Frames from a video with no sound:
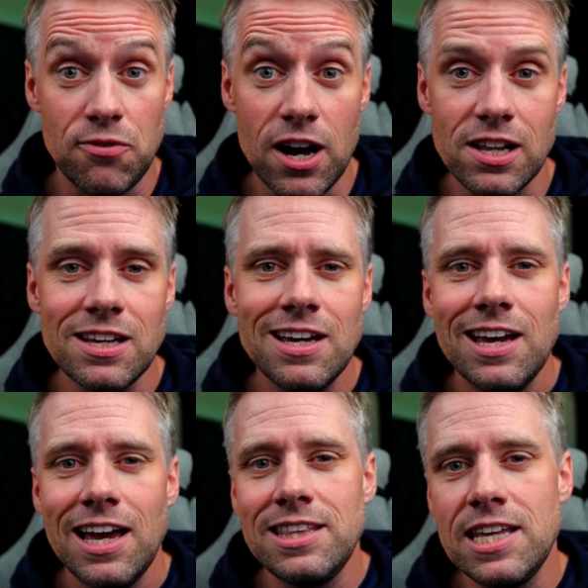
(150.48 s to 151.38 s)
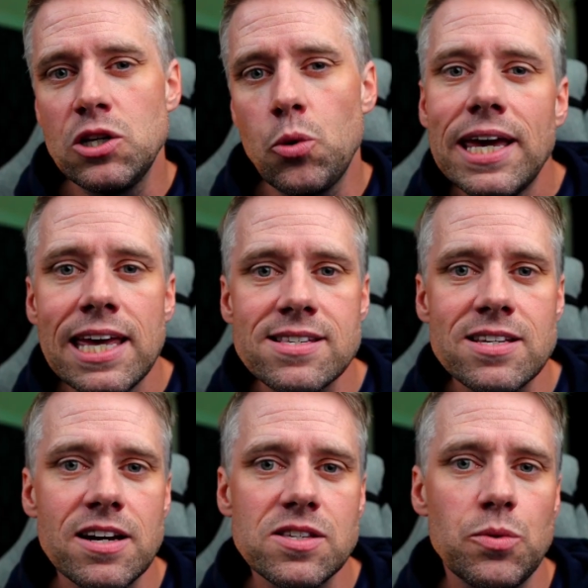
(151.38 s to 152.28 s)
file and need quick
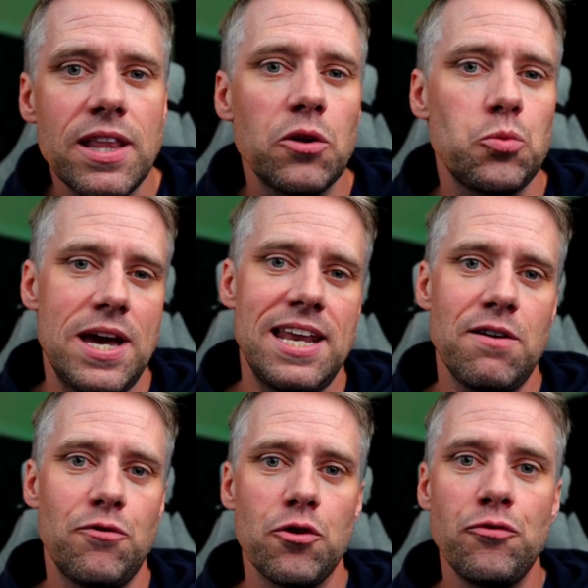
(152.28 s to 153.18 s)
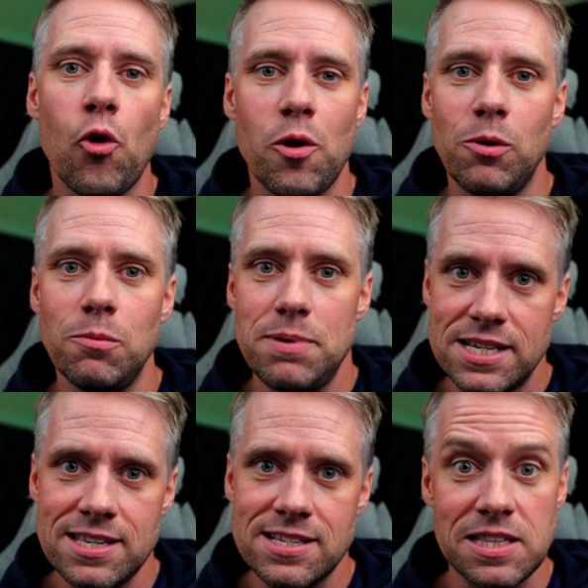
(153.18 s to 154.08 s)
insights without waiting for a formal
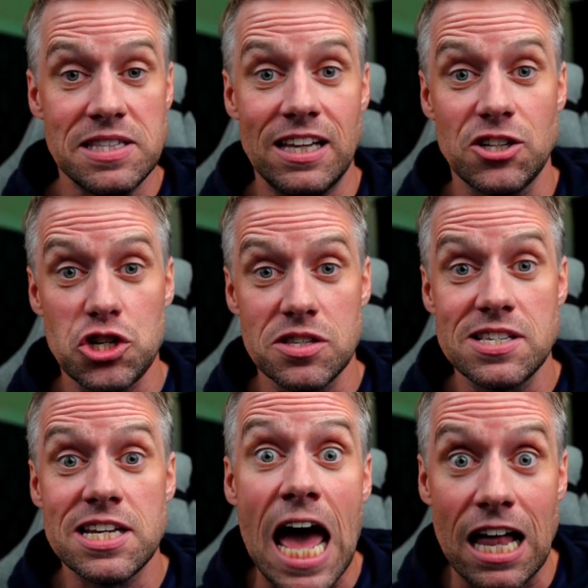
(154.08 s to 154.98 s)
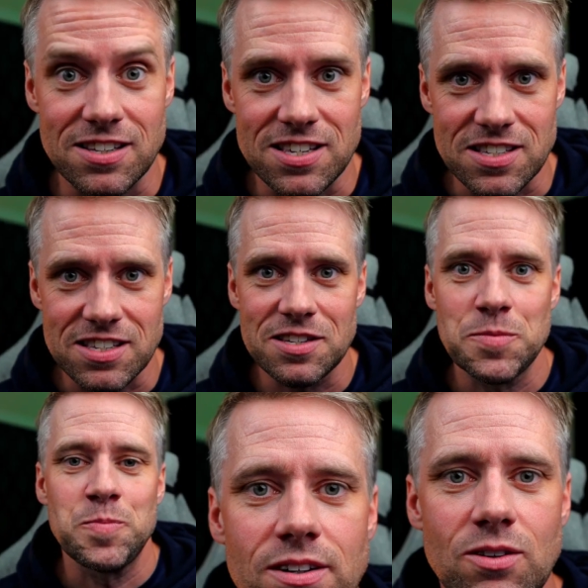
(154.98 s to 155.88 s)
business intelligence analysis.
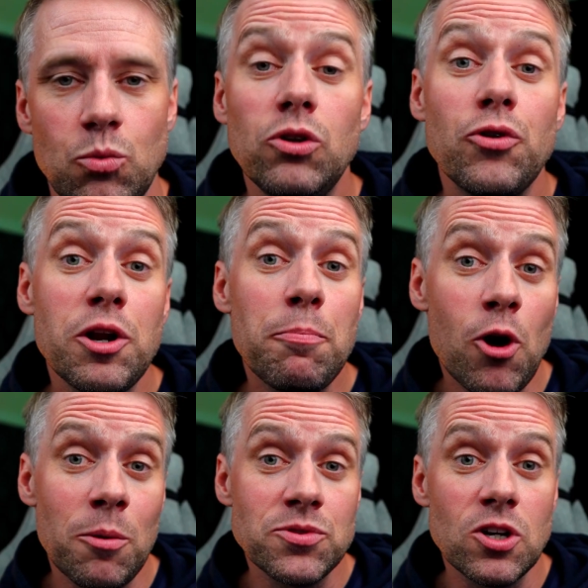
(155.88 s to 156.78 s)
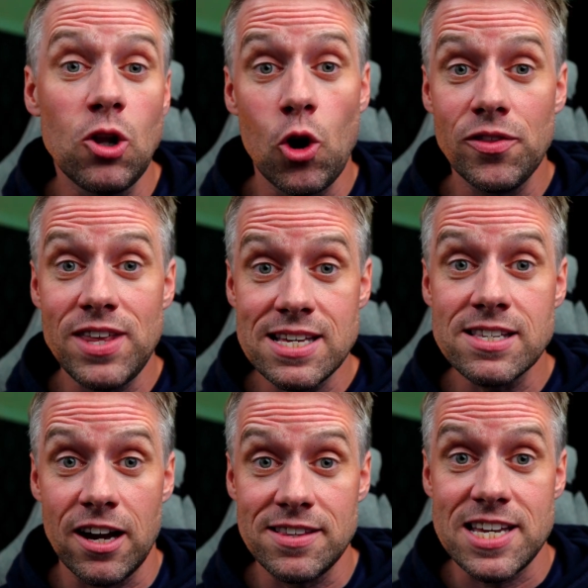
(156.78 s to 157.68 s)
We'll run a prompt along these
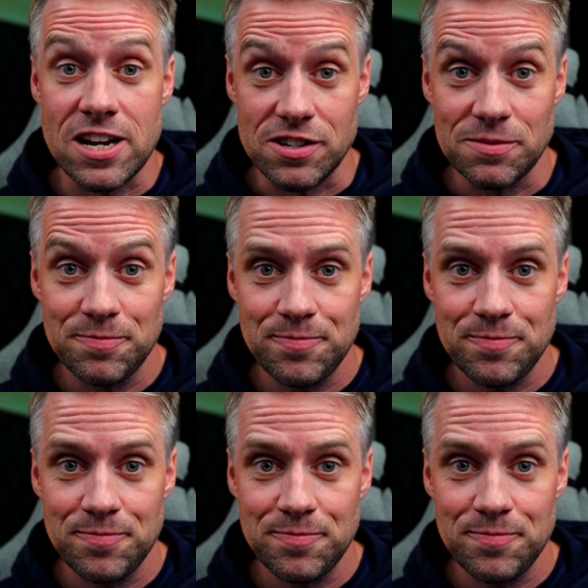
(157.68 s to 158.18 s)
lines here.